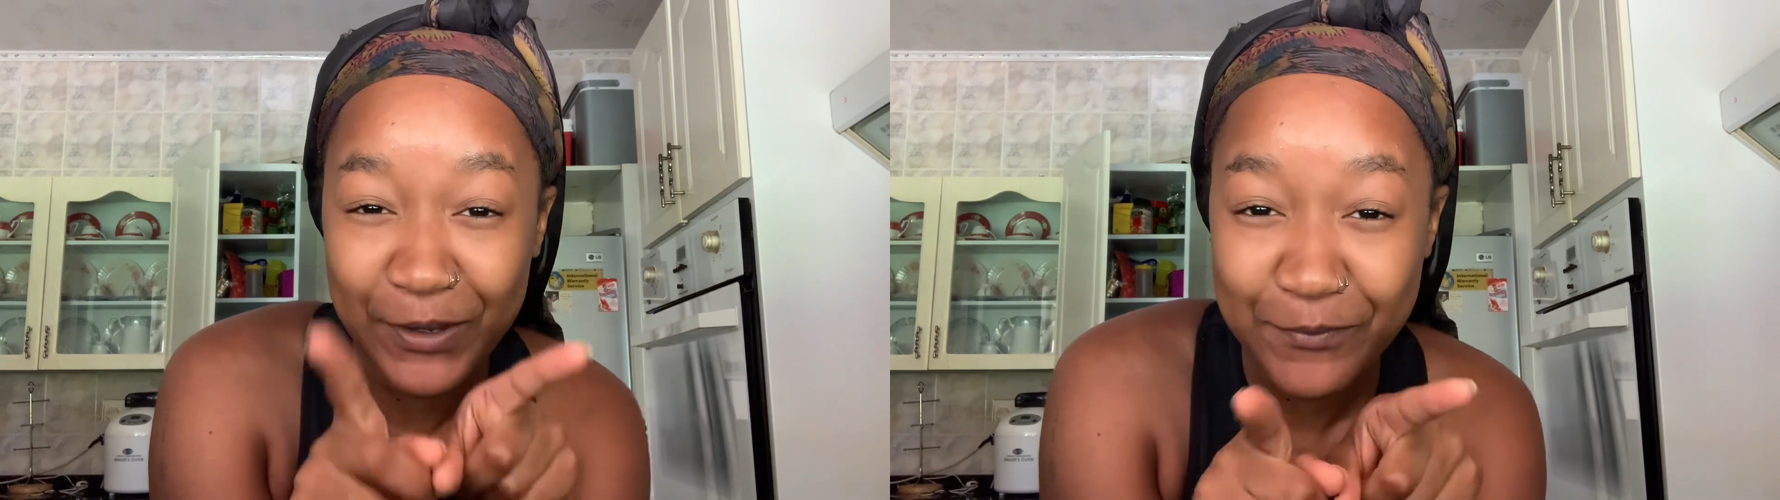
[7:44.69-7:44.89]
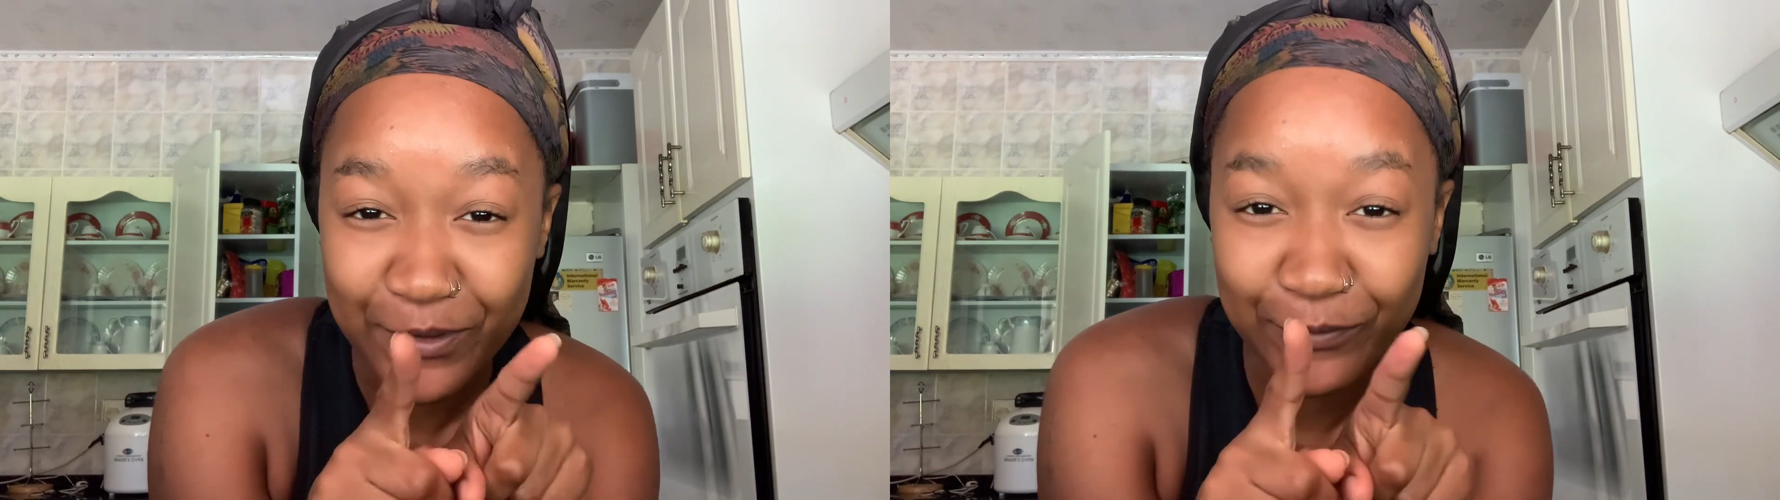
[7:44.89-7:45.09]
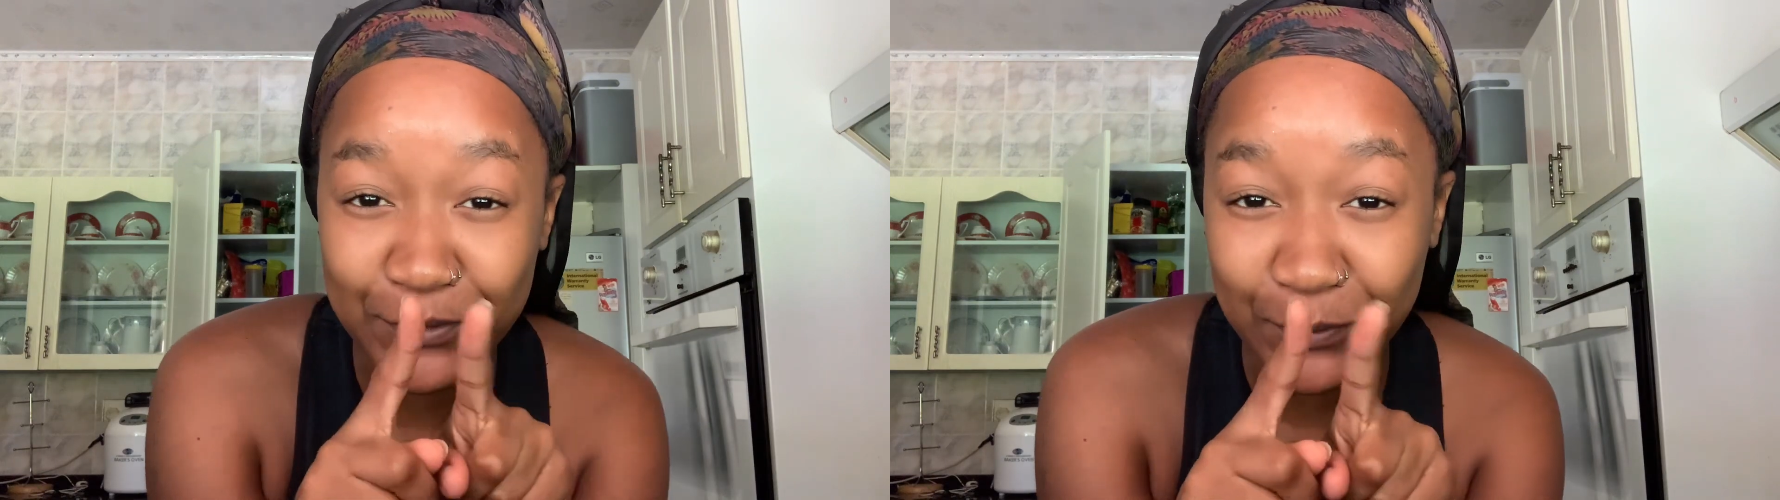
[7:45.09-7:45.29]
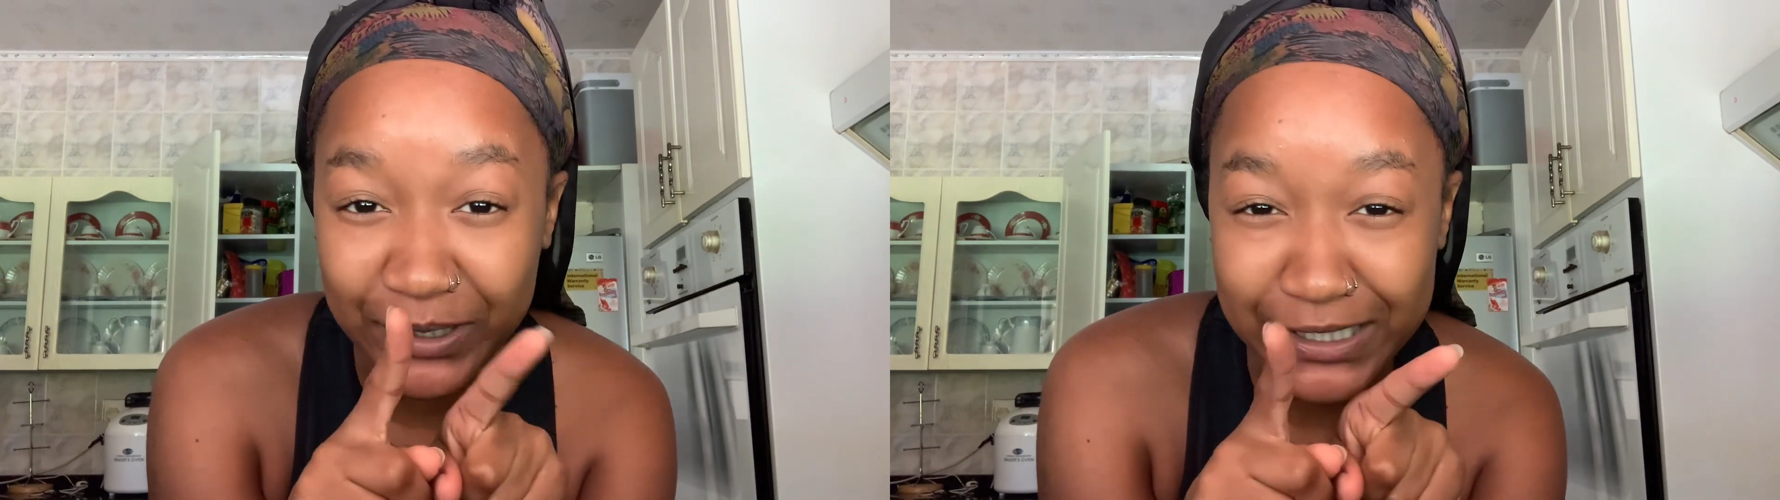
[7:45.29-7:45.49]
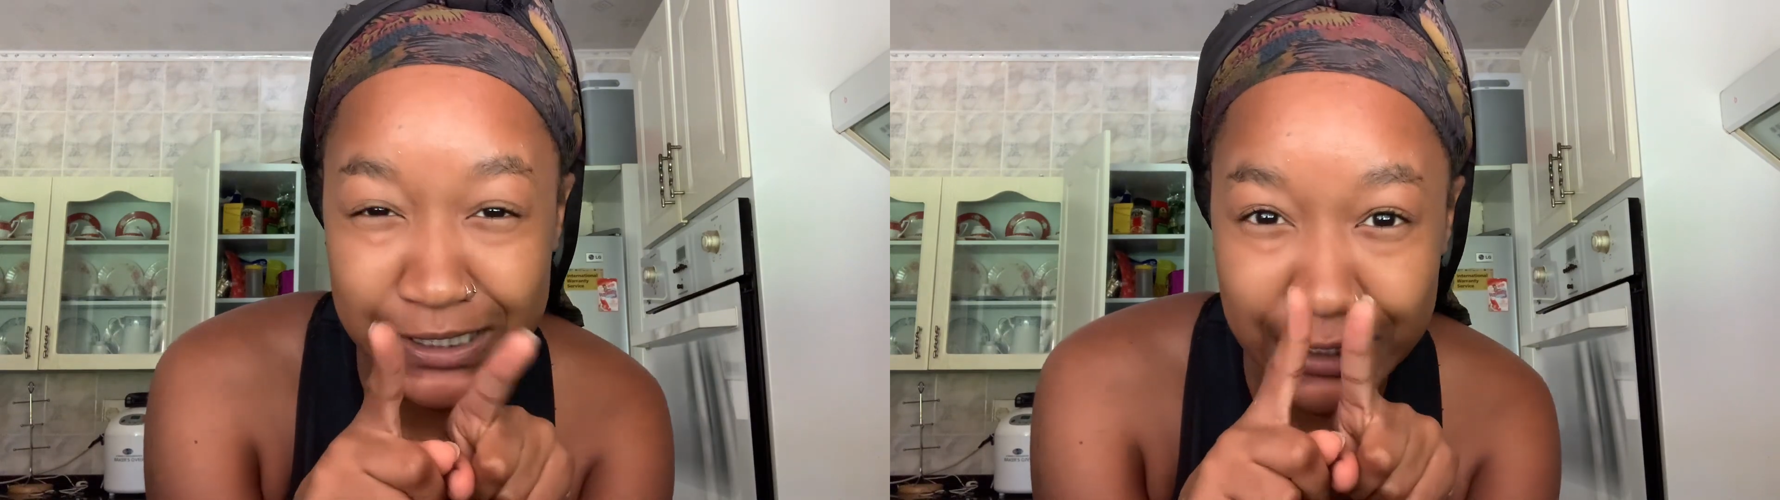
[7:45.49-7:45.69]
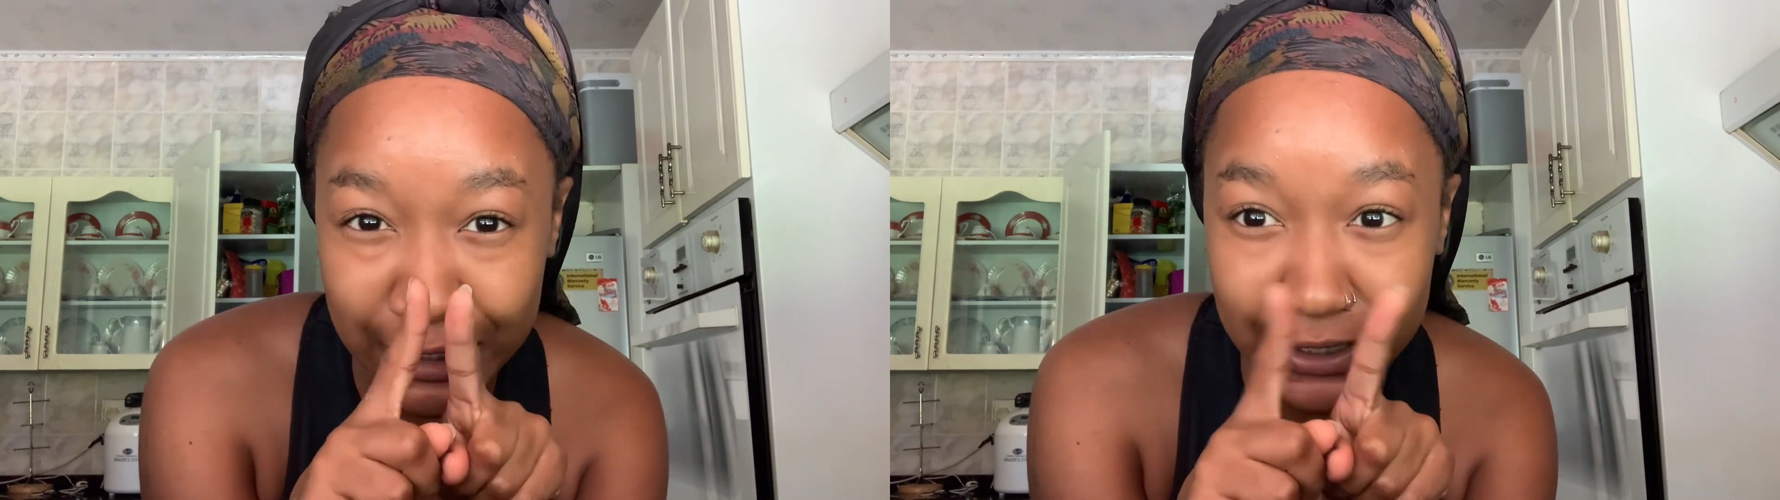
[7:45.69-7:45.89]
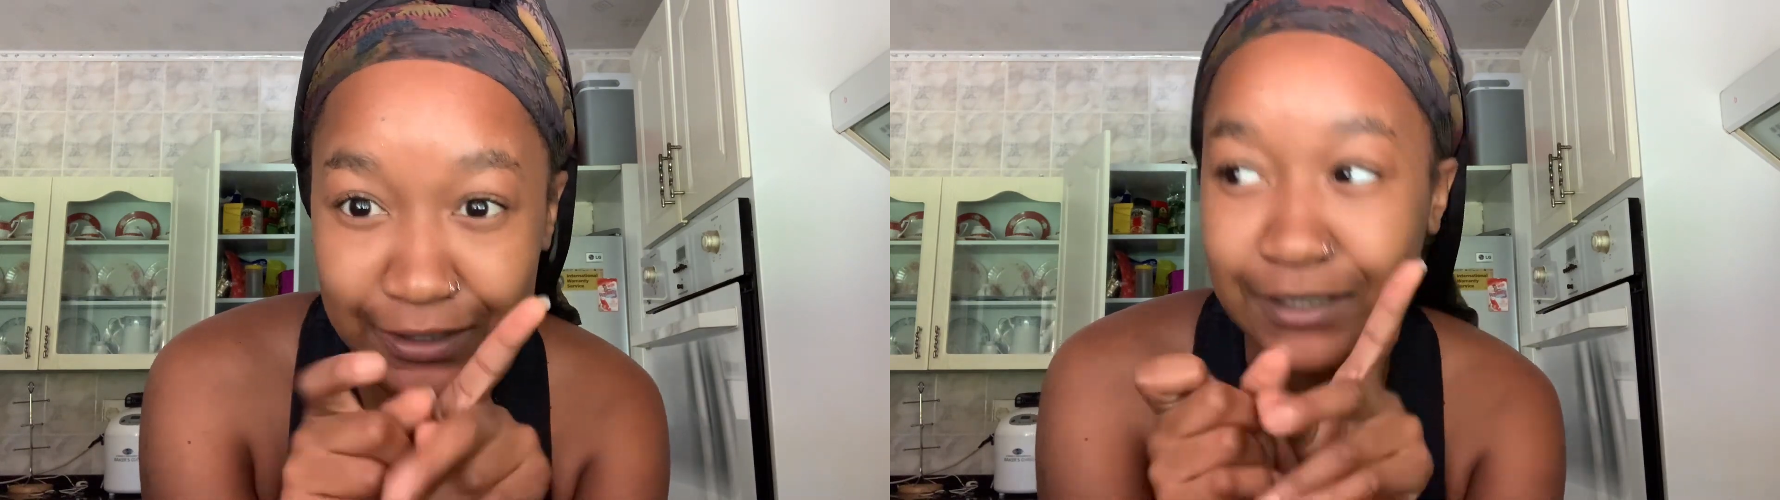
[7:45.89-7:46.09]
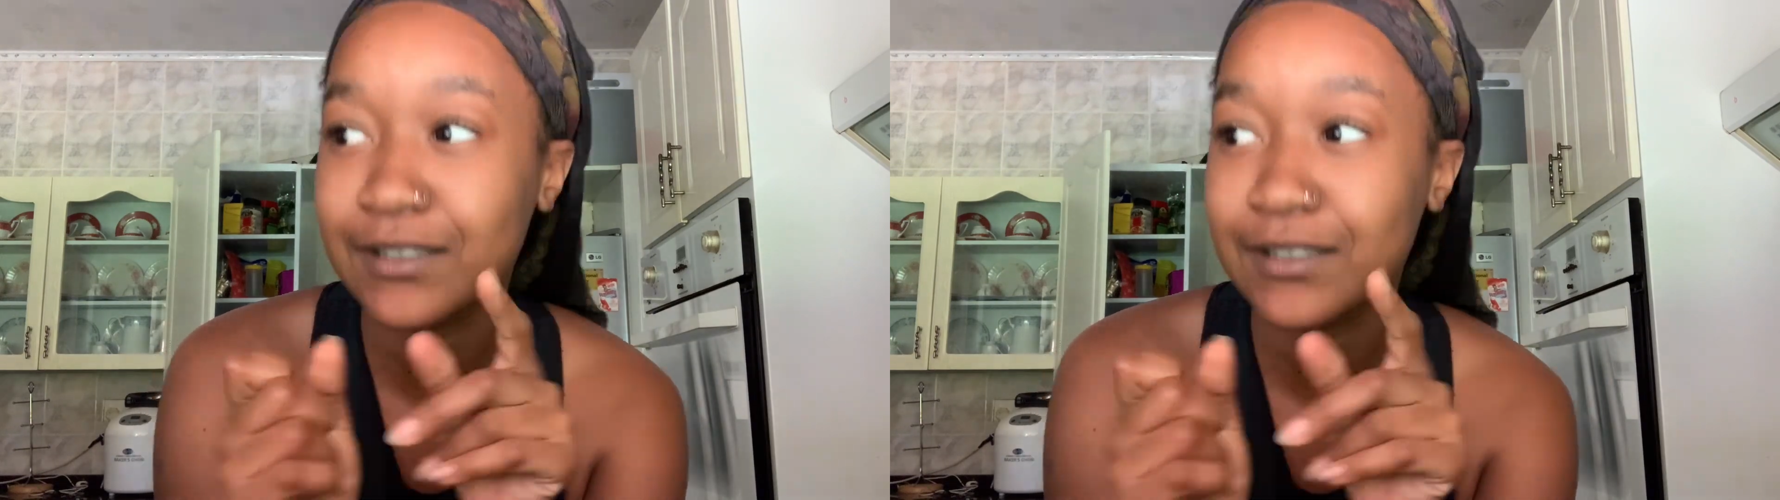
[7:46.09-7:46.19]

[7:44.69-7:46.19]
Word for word: me if you want to see.